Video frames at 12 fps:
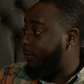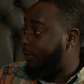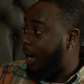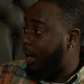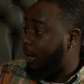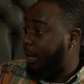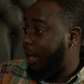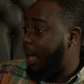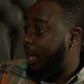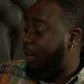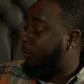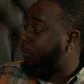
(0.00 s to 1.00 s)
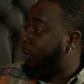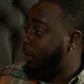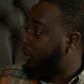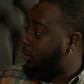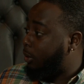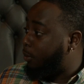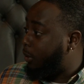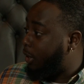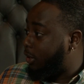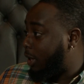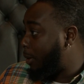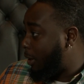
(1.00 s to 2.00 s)
have someone
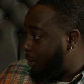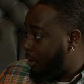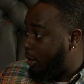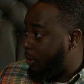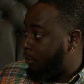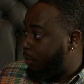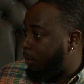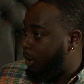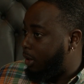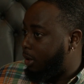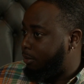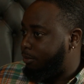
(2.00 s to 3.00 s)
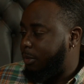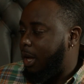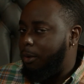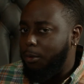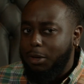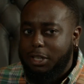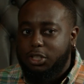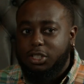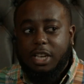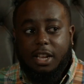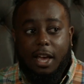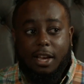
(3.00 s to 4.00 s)
else, like, let's just
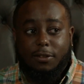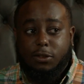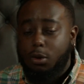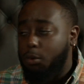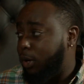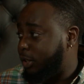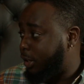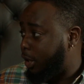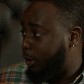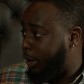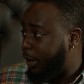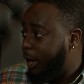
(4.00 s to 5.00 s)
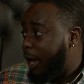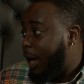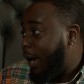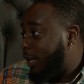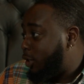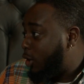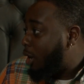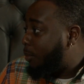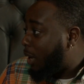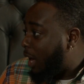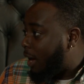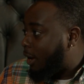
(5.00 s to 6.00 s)
say, like, if someone wants to go to H&R
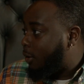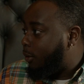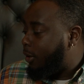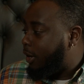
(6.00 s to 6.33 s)
Block or,